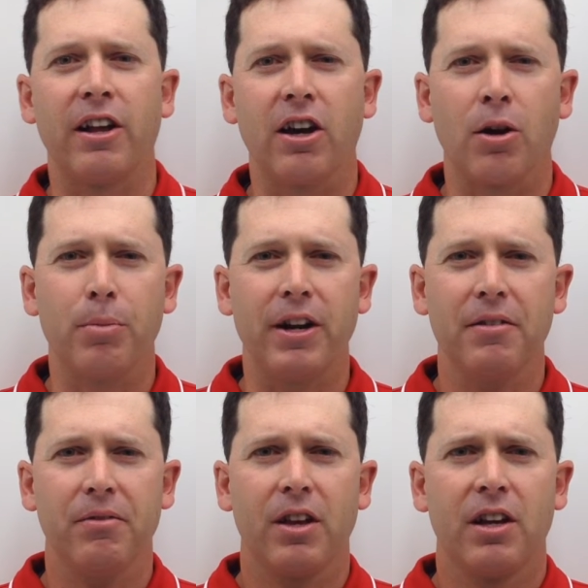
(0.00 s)
Running
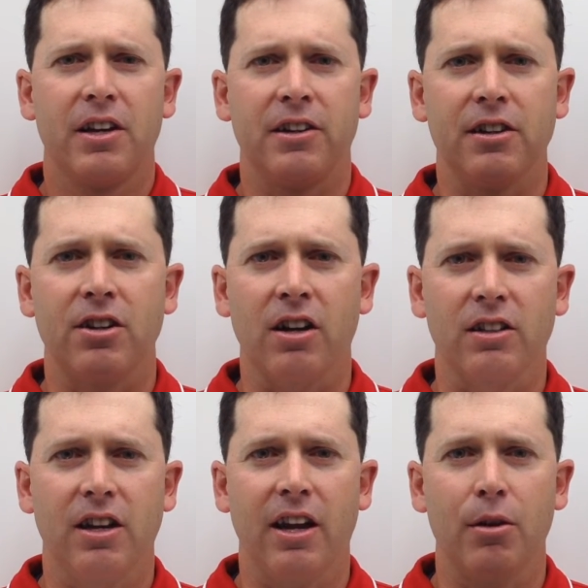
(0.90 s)
Company, here to
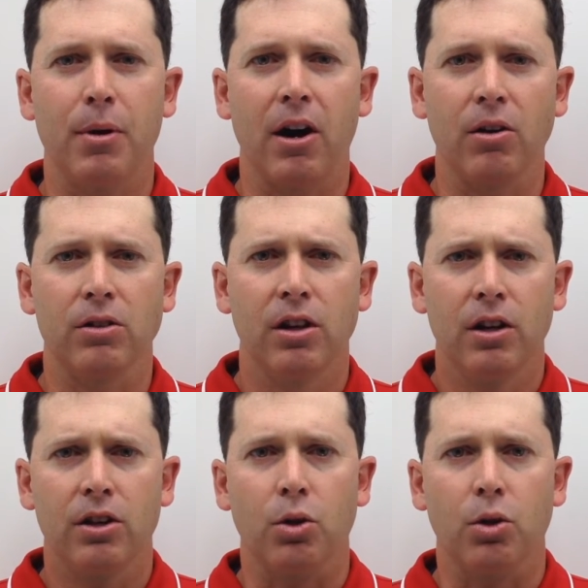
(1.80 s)
talk today about